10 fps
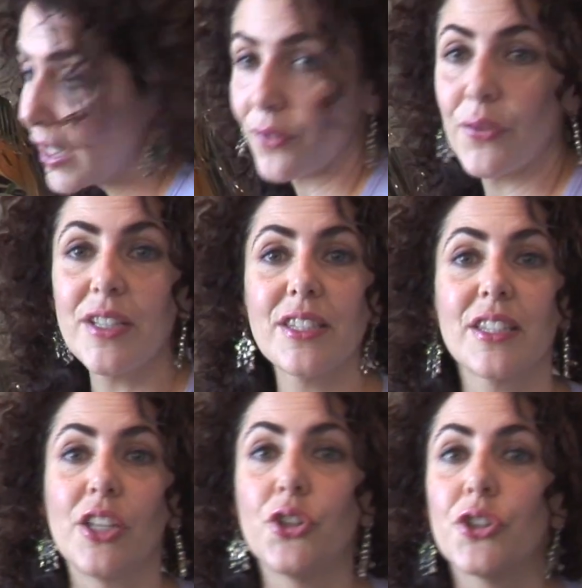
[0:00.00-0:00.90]
convinced
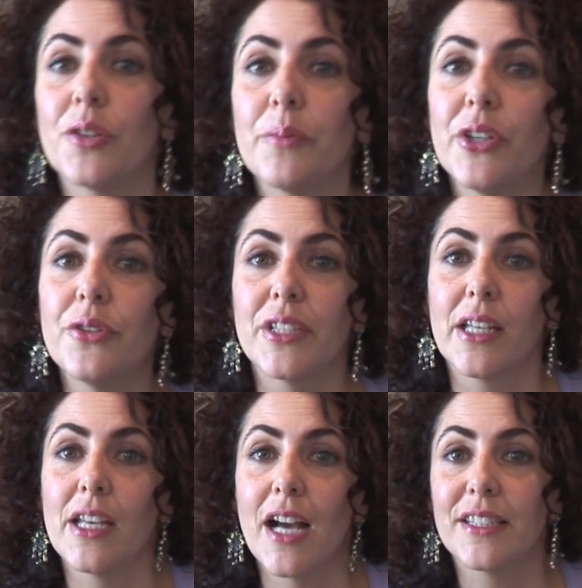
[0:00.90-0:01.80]
that you shouldn't be using
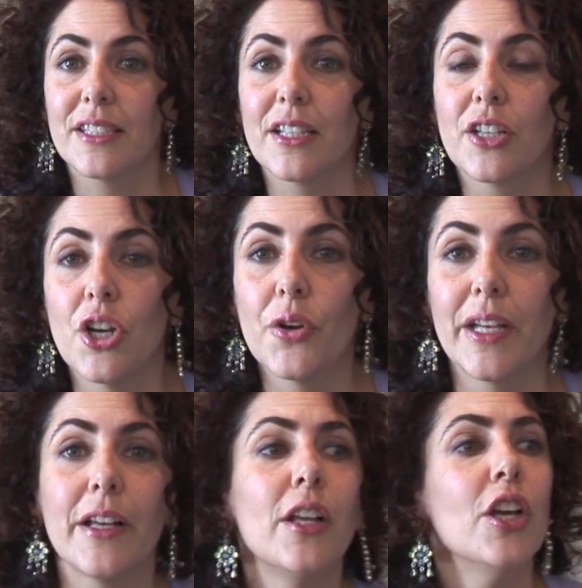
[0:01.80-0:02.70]
a non-stick
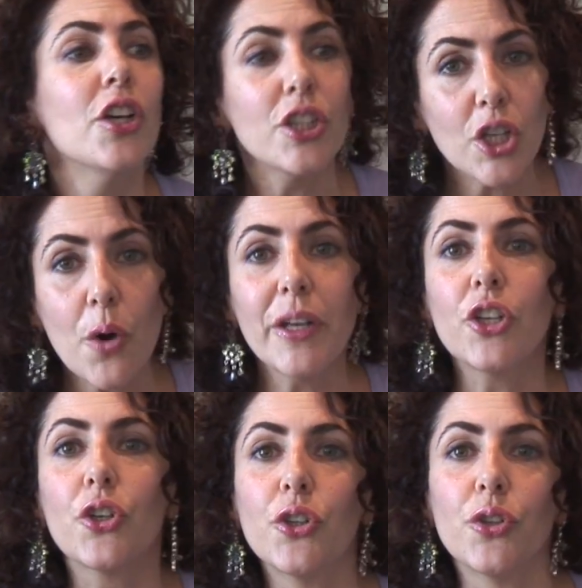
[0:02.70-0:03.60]
coating, go into
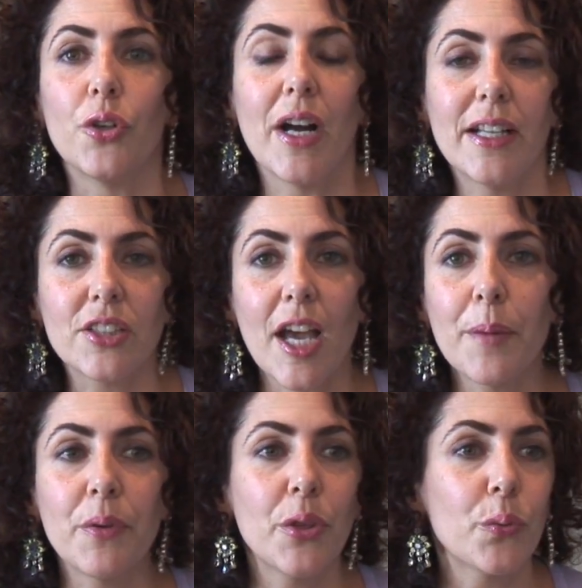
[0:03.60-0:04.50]
Google and
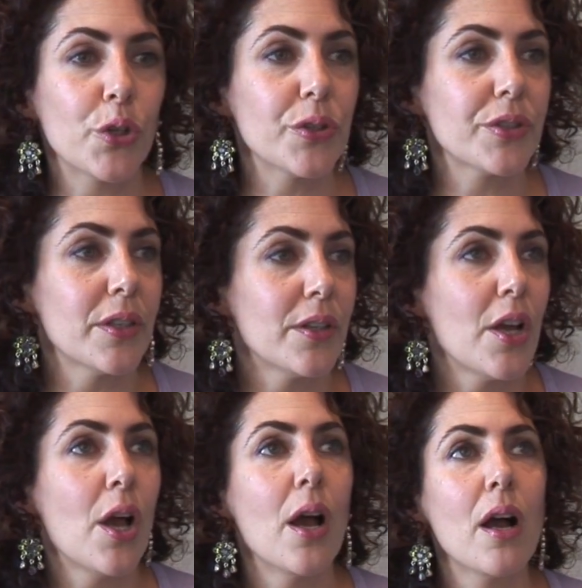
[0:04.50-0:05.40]
type in the words
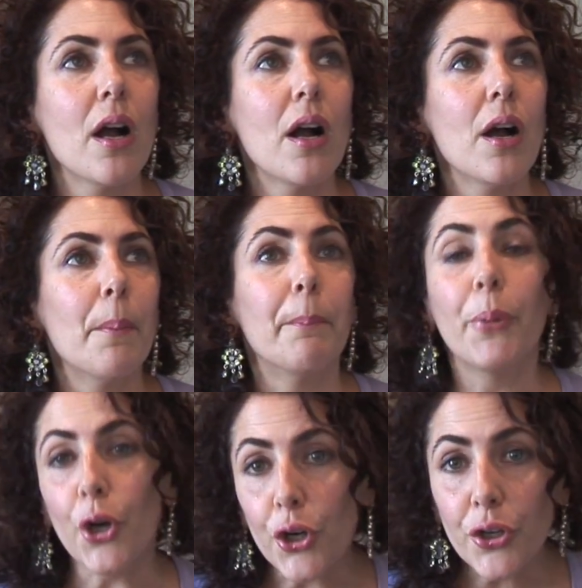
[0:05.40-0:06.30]

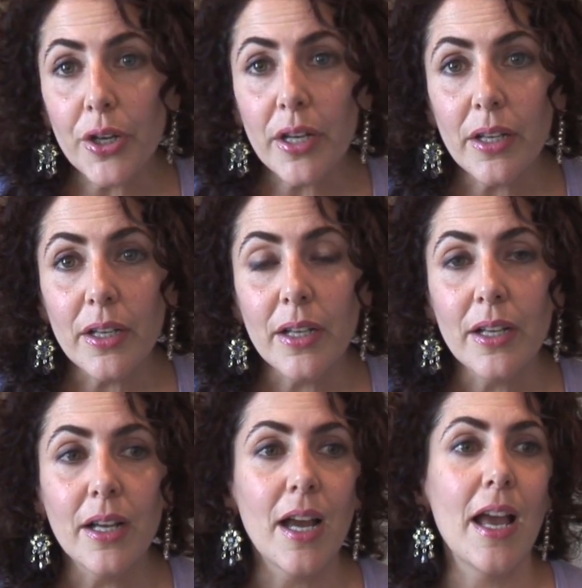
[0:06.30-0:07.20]
bird
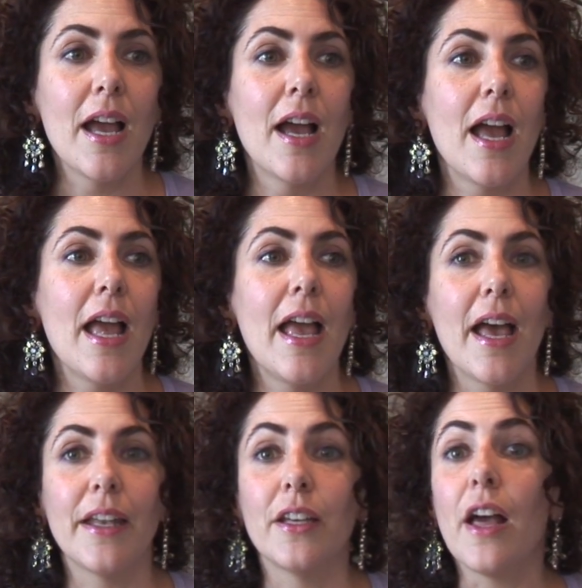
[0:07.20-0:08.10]

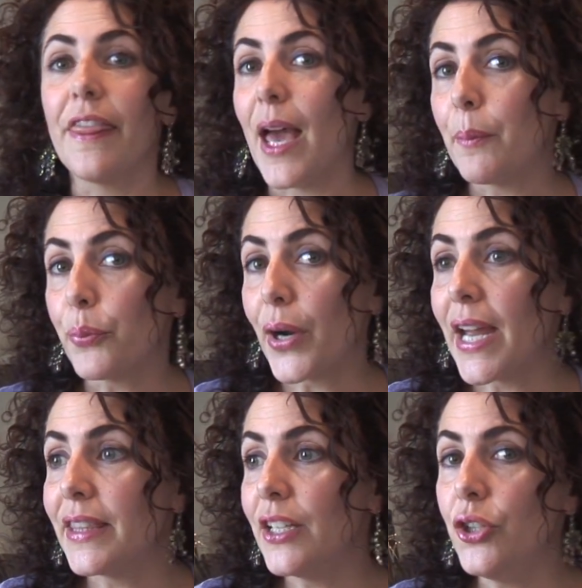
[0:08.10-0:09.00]
and that
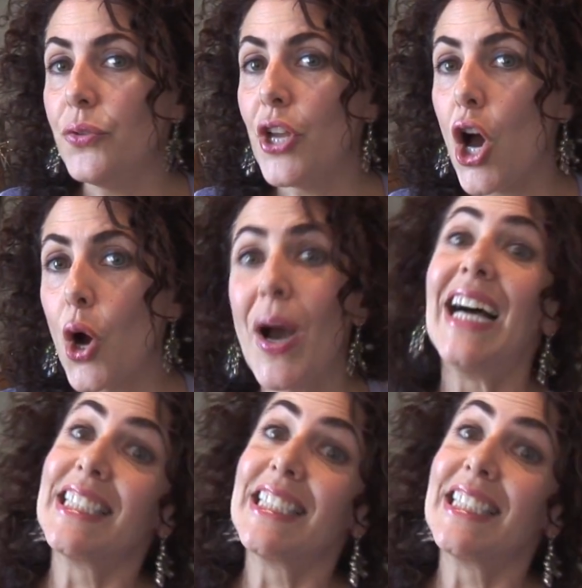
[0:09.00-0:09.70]
brand that you know,